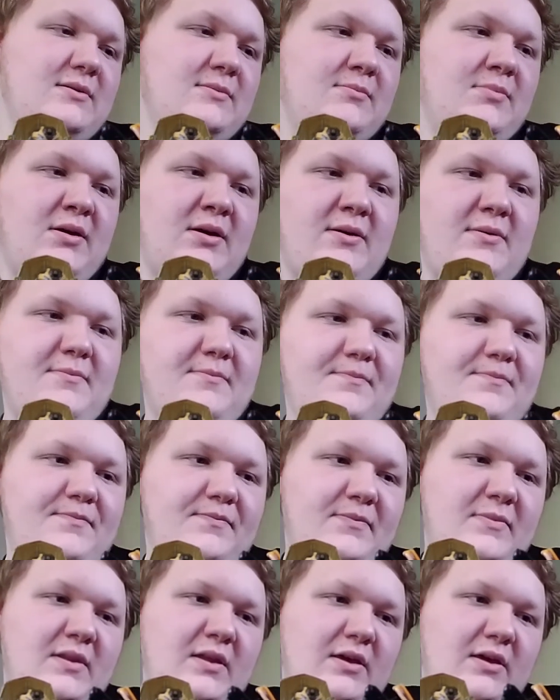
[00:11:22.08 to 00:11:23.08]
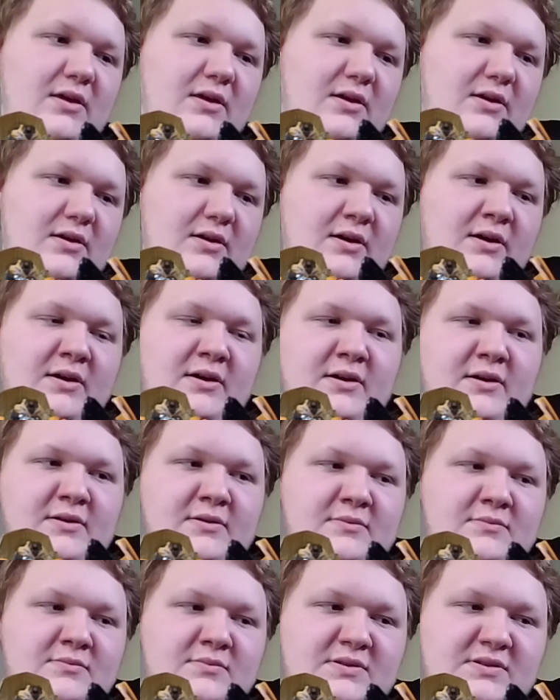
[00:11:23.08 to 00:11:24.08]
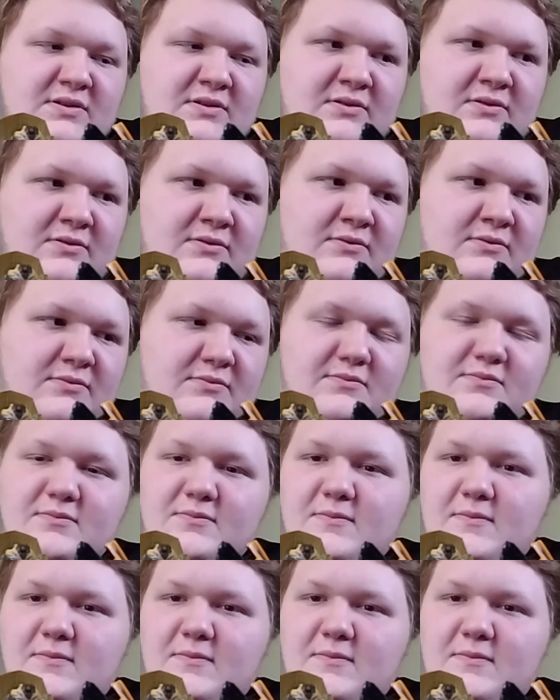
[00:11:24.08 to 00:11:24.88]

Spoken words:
but so